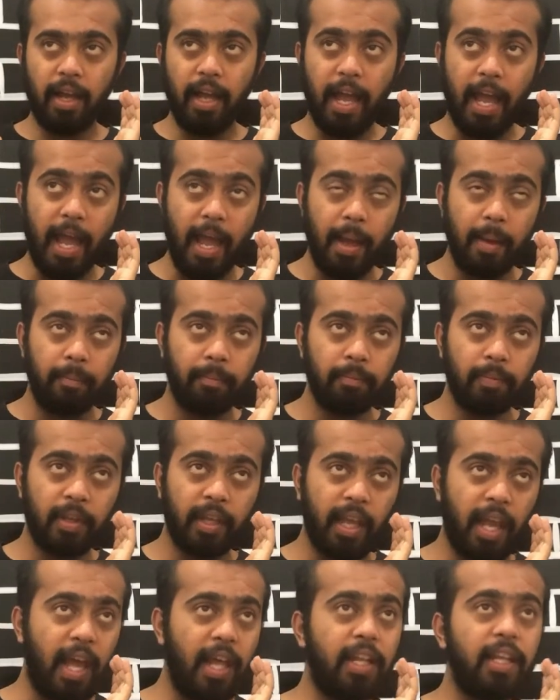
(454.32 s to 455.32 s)
am
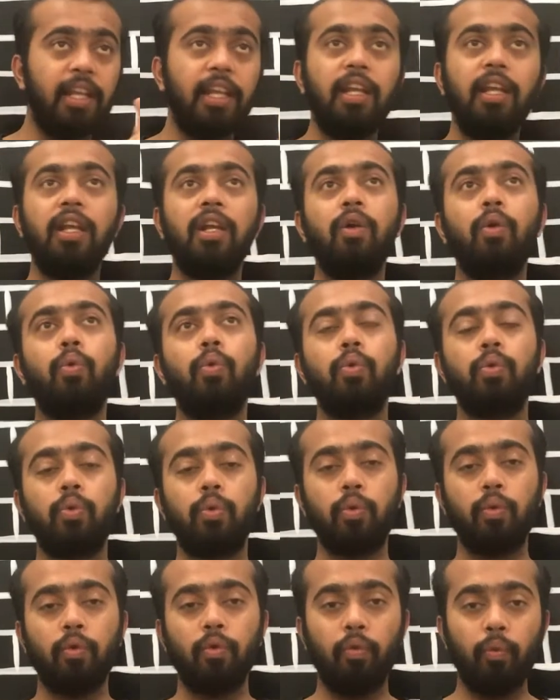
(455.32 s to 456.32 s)
carrying
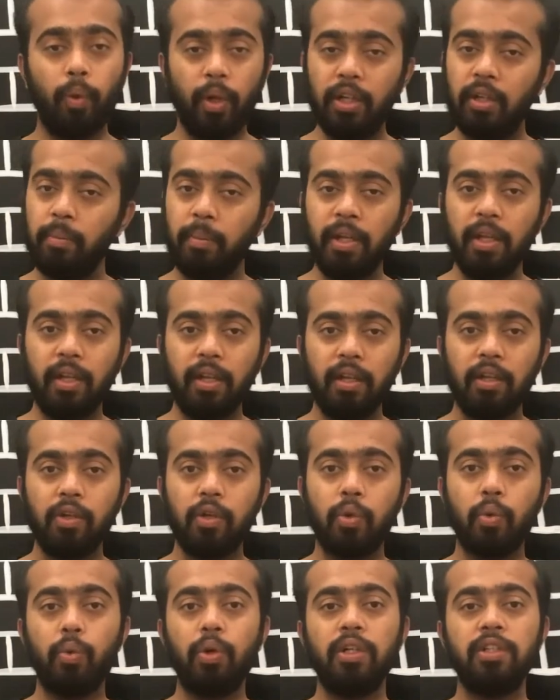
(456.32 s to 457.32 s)
with me
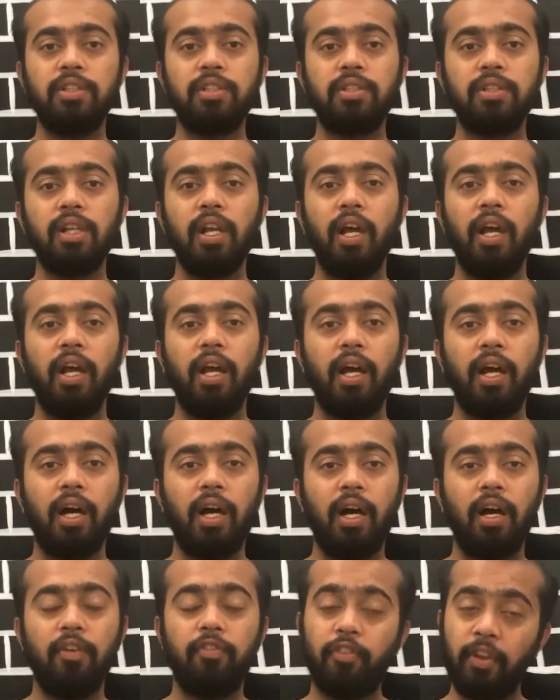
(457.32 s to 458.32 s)
towards
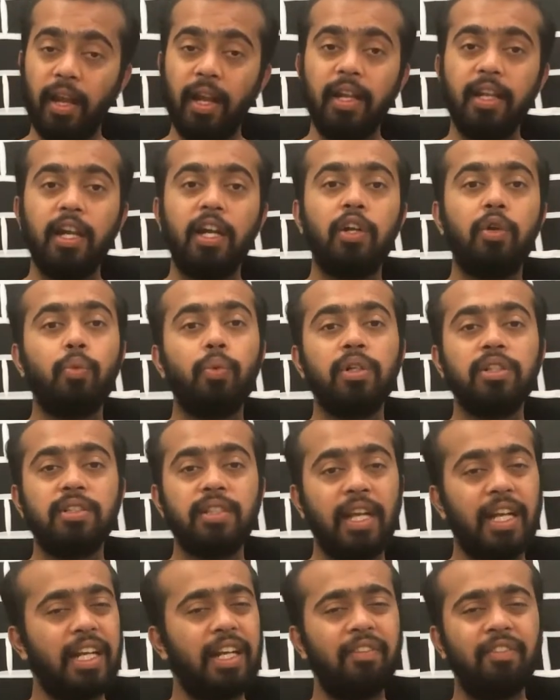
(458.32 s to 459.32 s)
failure, towards
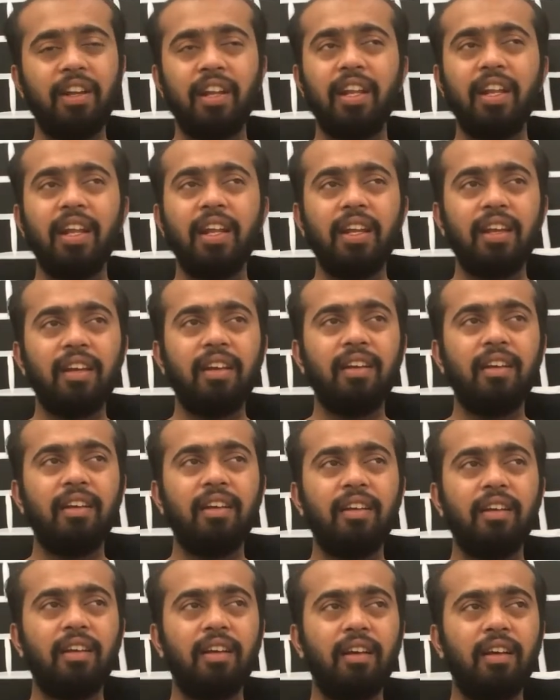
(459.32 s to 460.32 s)
negativity,
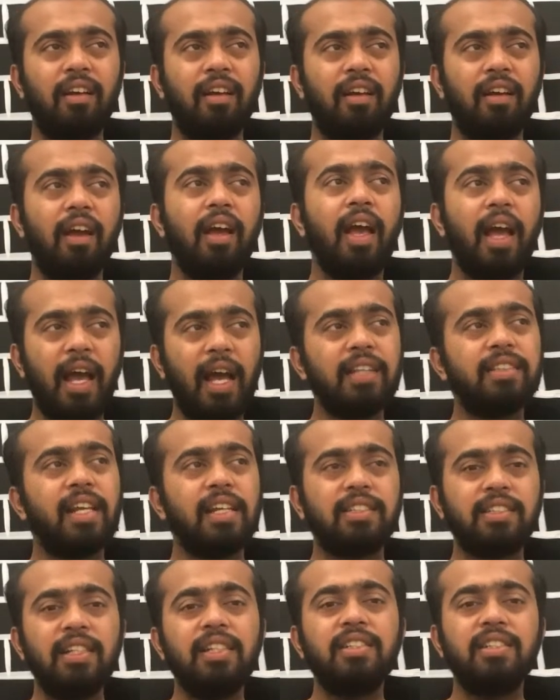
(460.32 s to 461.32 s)
has
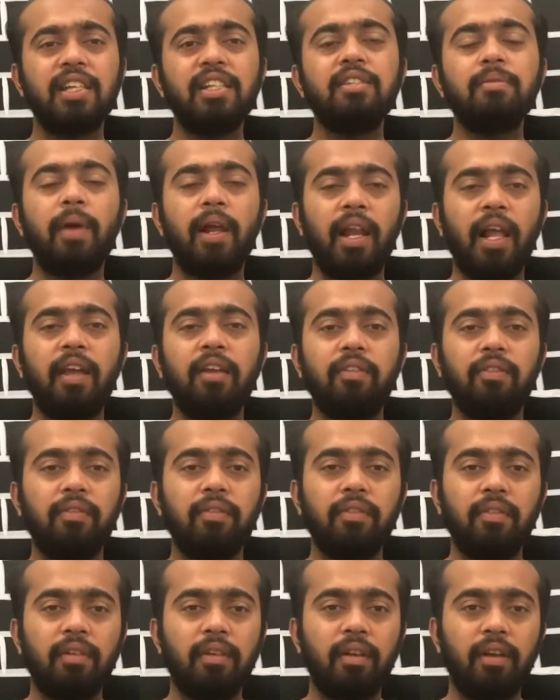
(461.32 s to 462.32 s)
actually changed my life.
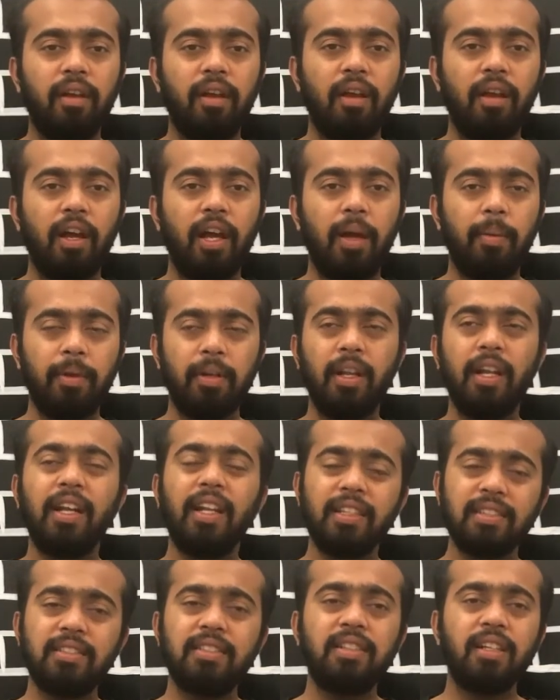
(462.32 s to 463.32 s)
I mean, it
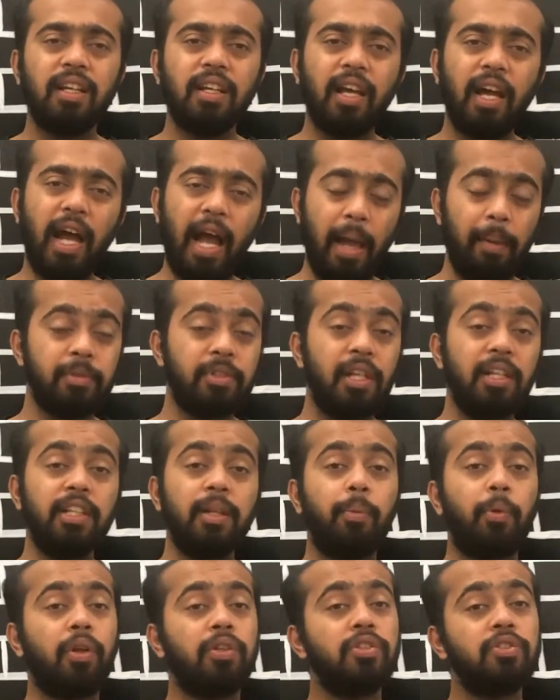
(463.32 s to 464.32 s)
is. I'm still in the
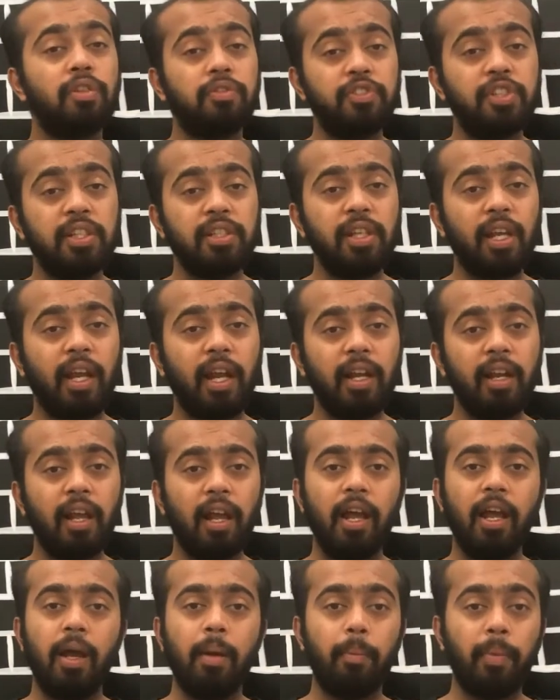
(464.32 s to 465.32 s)
process of changing it,
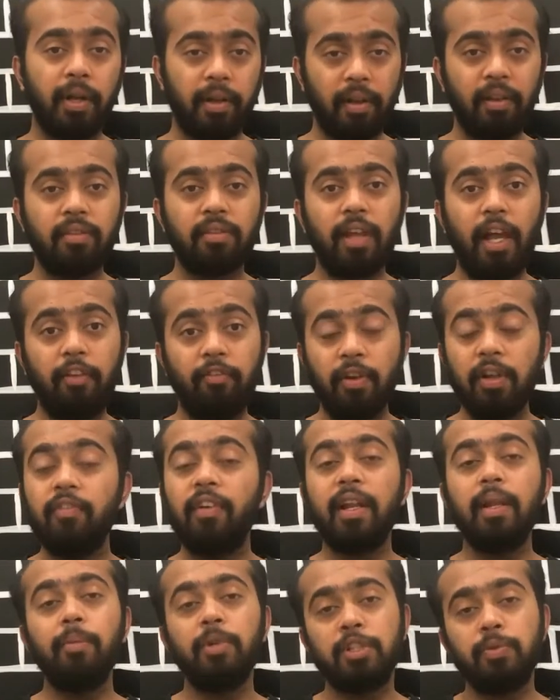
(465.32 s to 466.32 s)
but yes, I feel
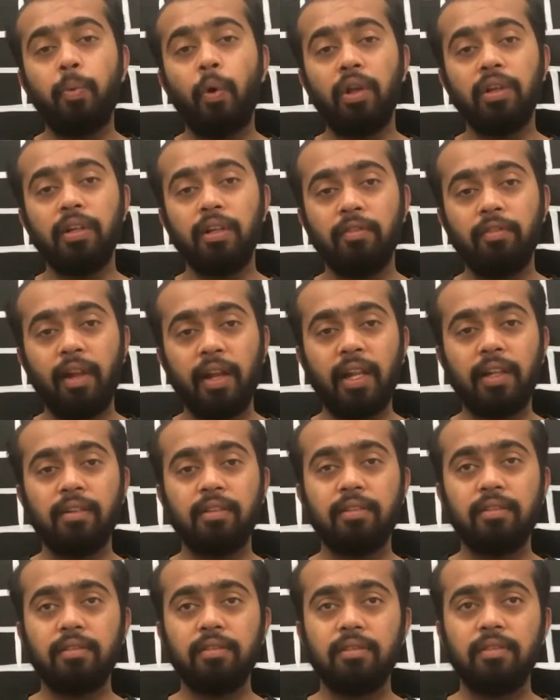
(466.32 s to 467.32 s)
very much positive when I
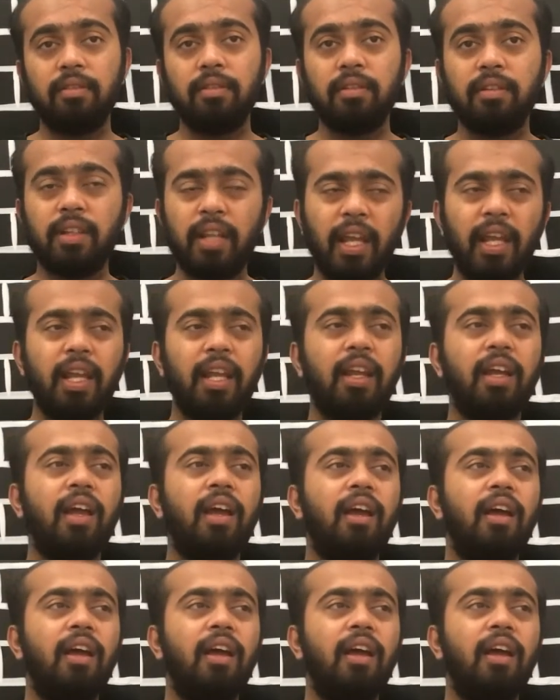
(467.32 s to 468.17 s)
think